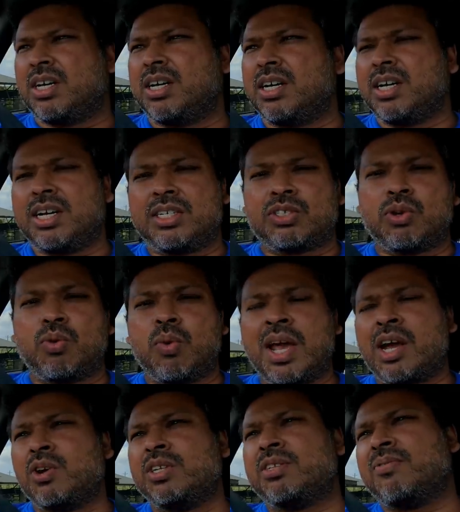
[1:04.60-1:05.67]
And yeah, so
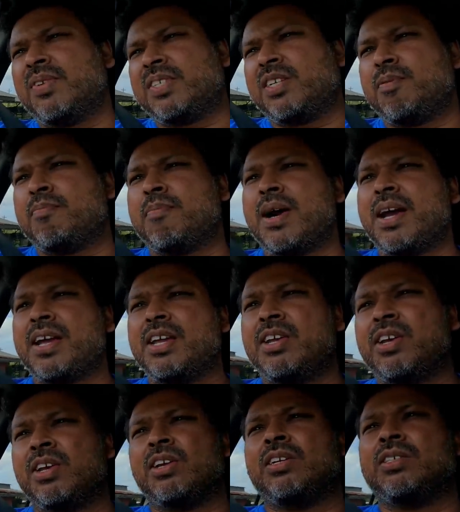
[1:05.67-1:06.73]
we're going to visit
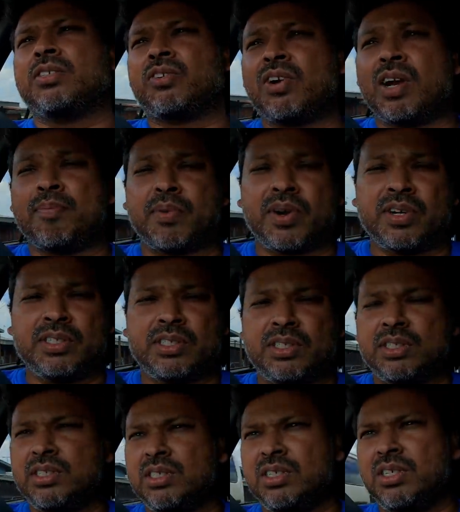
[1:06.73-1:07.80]
my
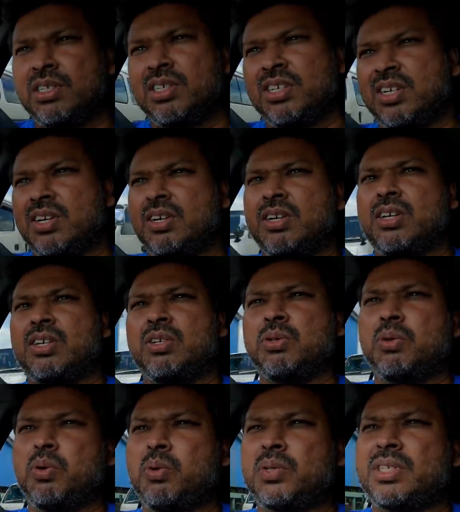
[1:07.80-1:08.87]
grandparents
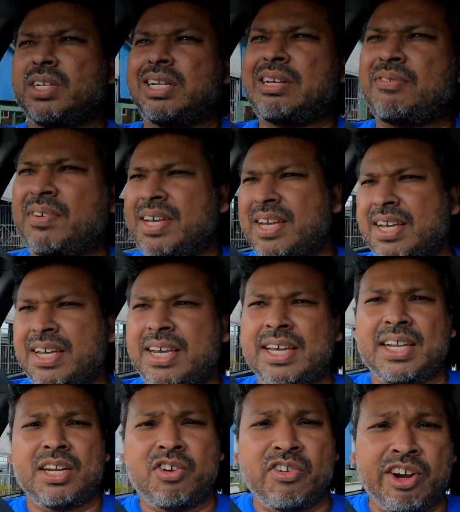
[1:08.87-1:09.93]
who still live here
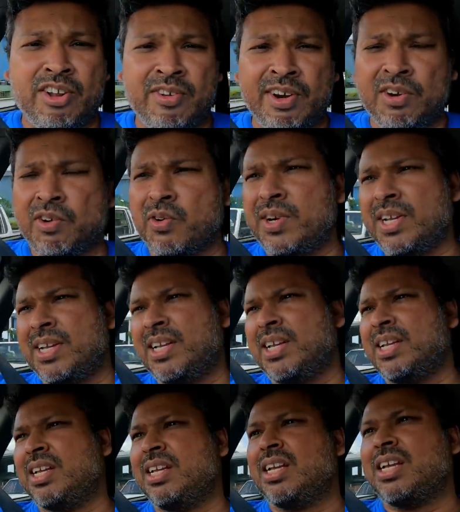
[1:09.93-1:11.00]
in Railway Road.
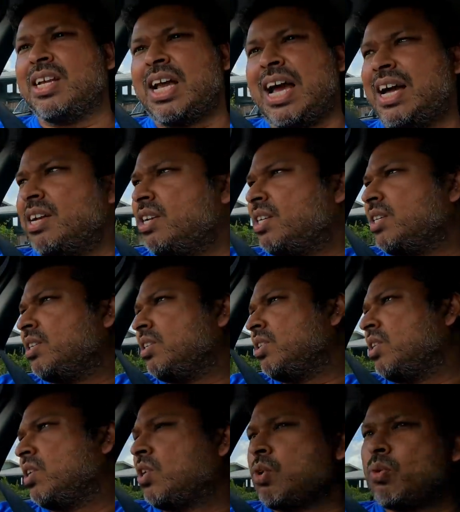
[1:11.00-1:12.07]
And
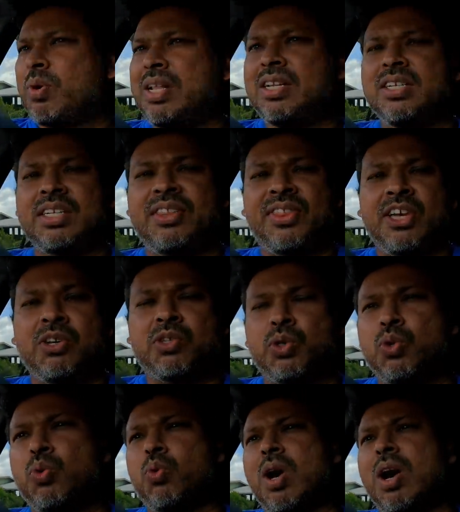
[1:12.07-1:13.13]
we'll learn a thing or two